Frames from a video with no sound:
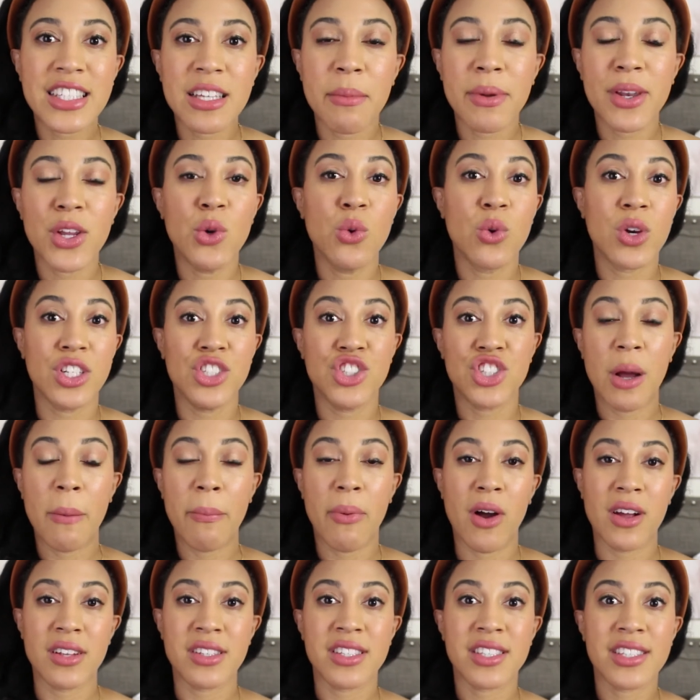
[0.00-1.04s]
somebody who can jump
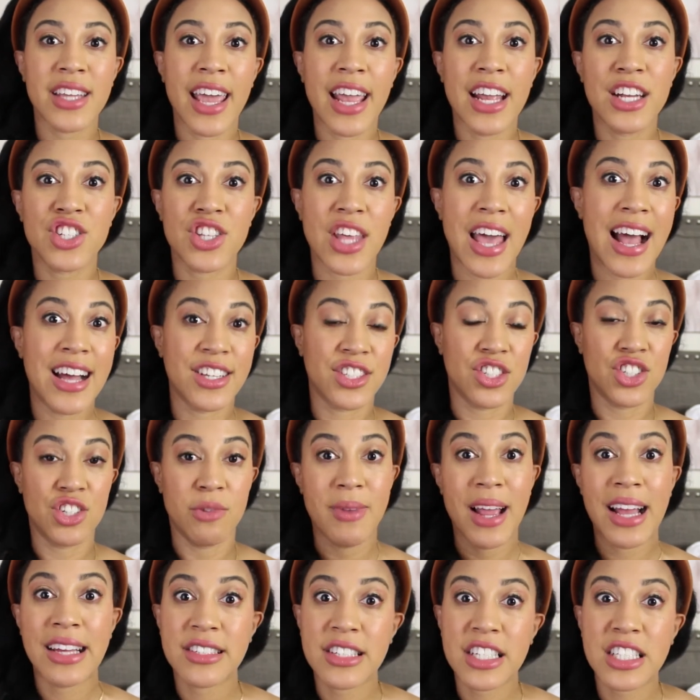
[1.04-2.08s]
on stage that has a
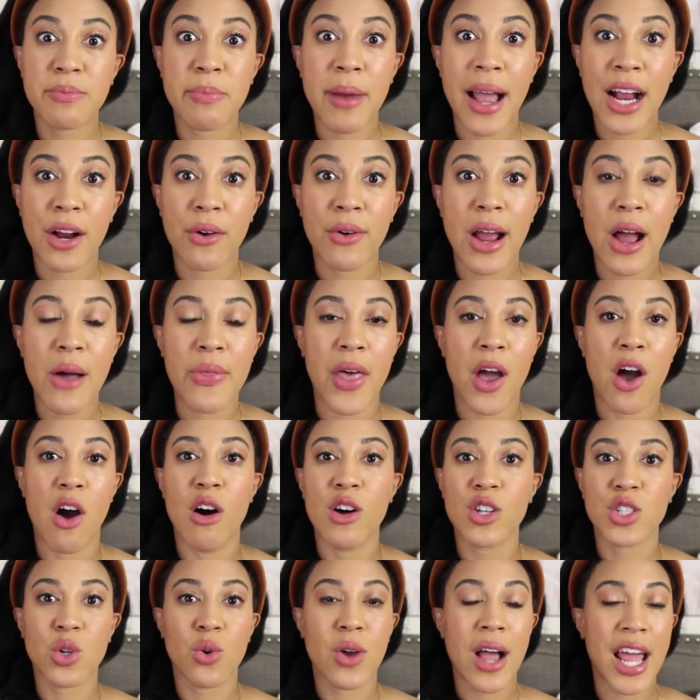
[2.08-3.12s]
gymnastics background, that
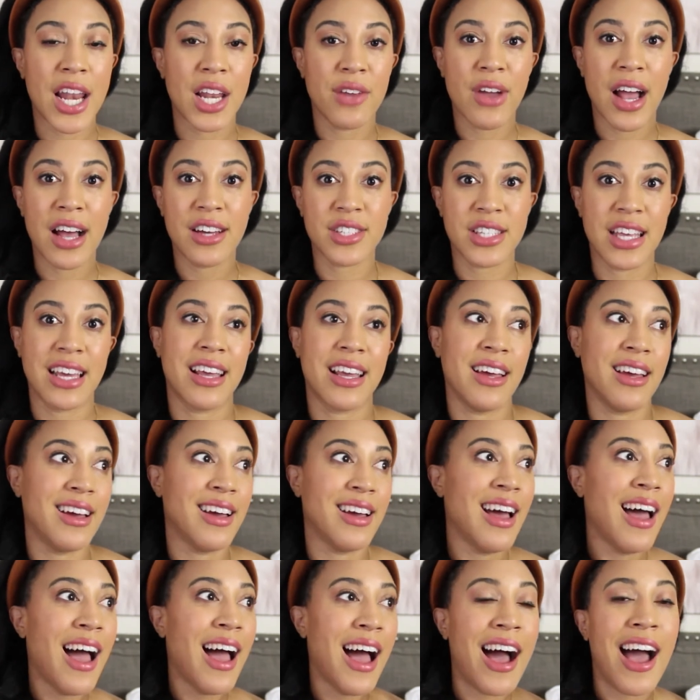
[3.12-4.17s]
also kind of has like a
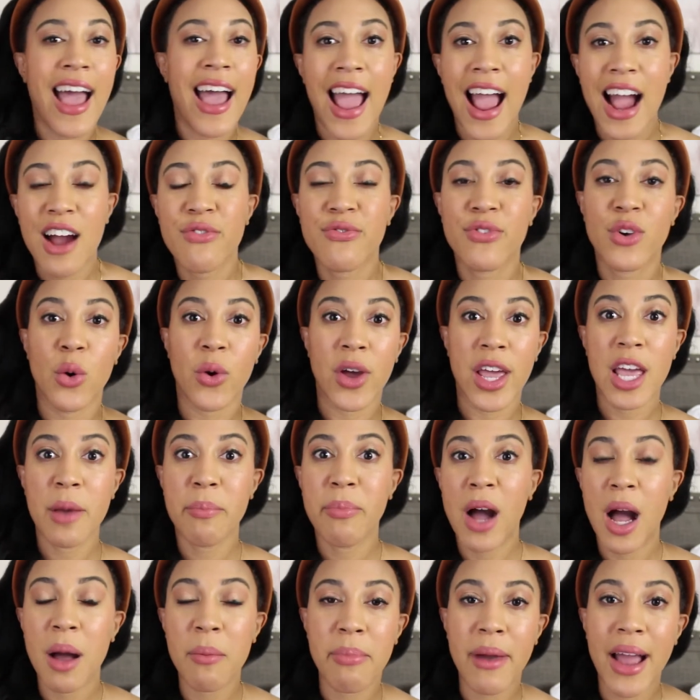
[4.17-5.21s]
Afro hip
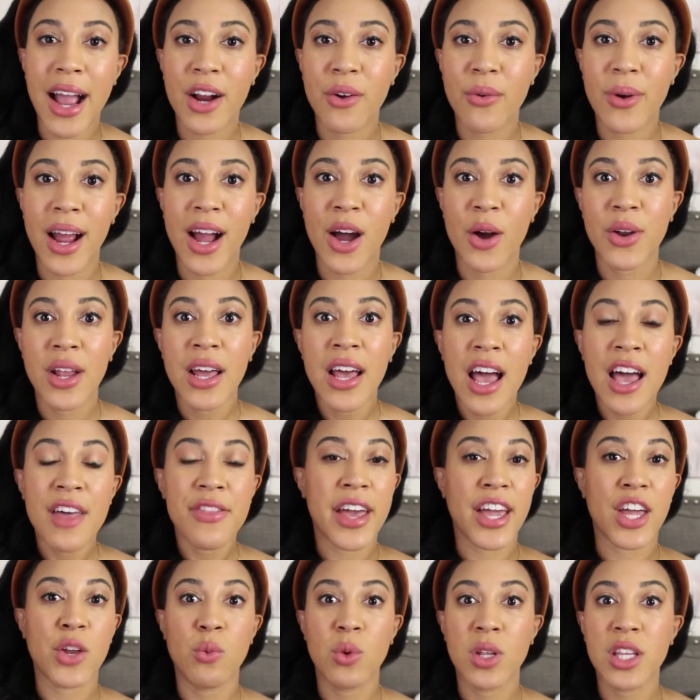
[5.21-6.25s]
hop background,
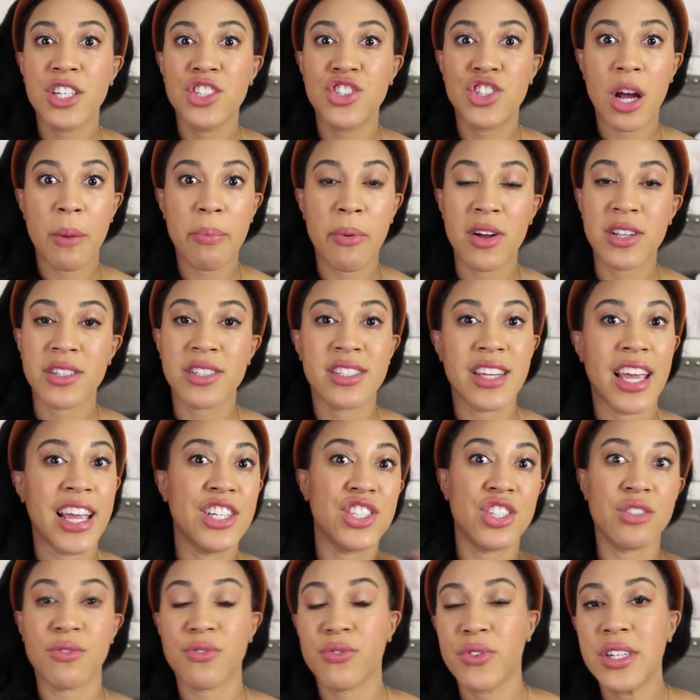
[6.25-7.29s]
that can really jump on stage
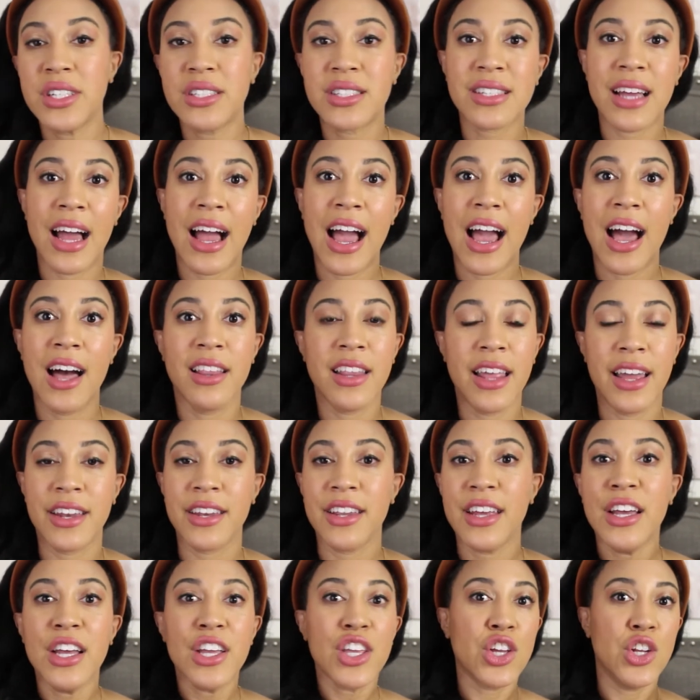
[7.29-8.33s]
and freestyle
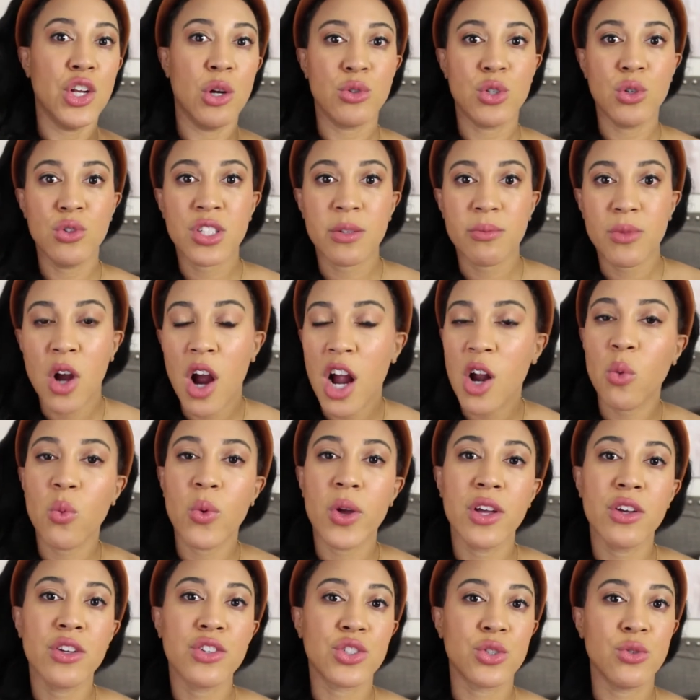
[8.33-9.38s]
and do some
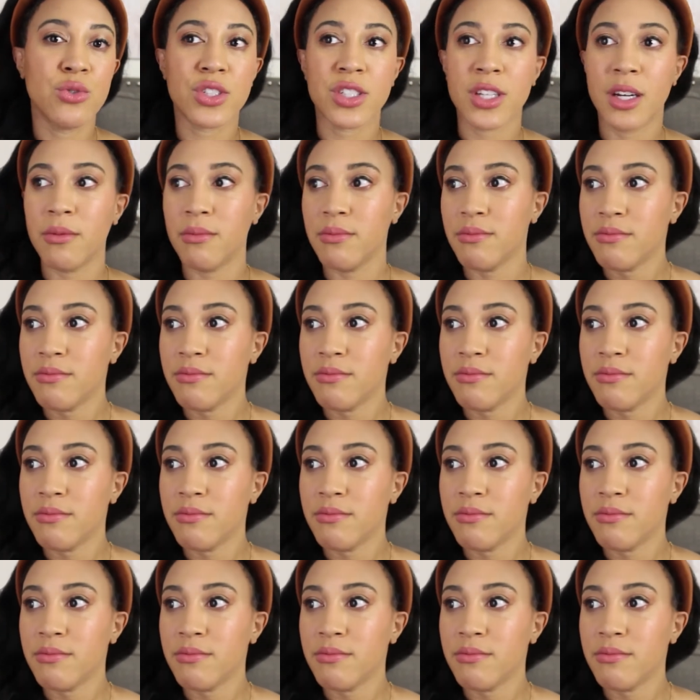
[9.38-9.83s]
cartwheels, do some